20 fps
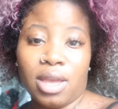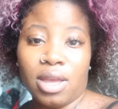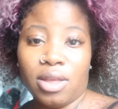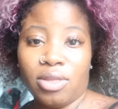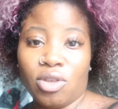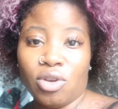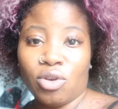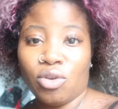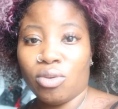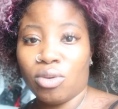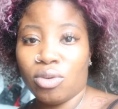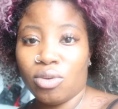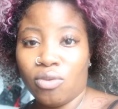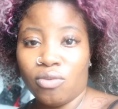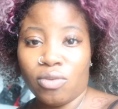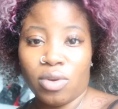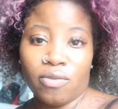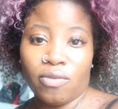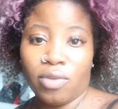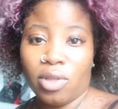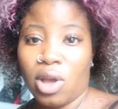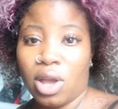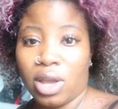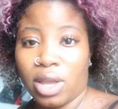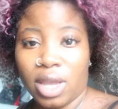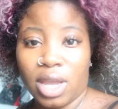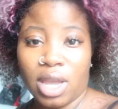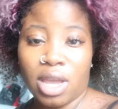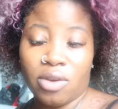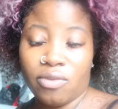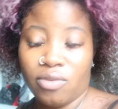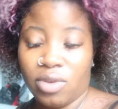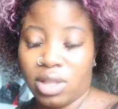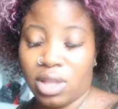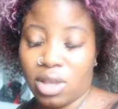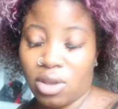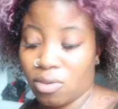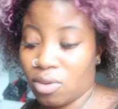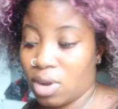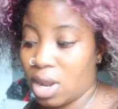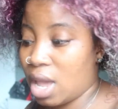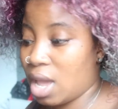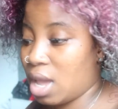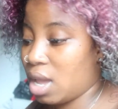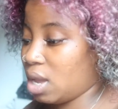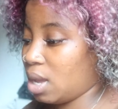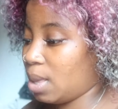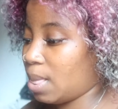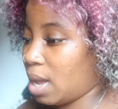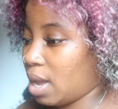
in the groove of vlogging every single day.